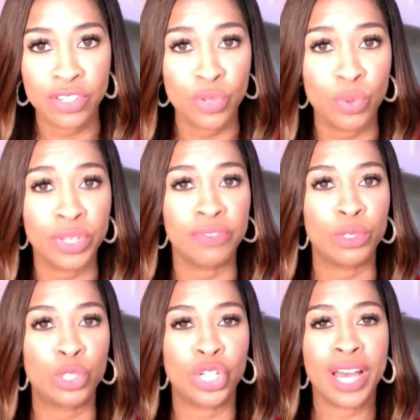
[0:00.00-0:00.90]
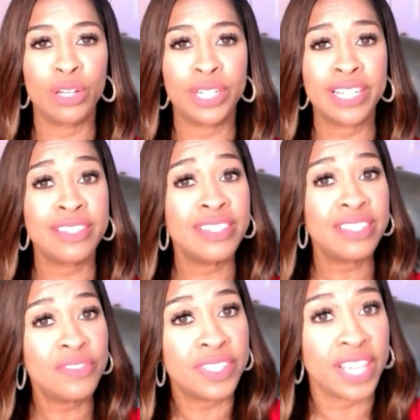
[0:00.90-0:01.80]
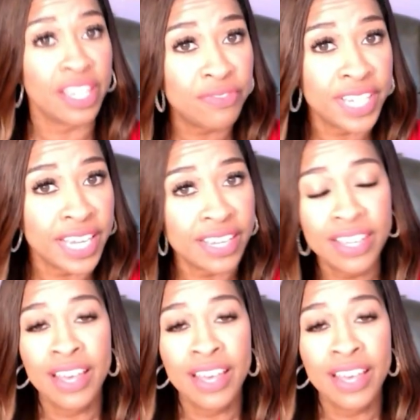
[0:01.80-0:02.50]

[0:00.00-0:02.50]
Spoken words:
you will give your child a sense of safety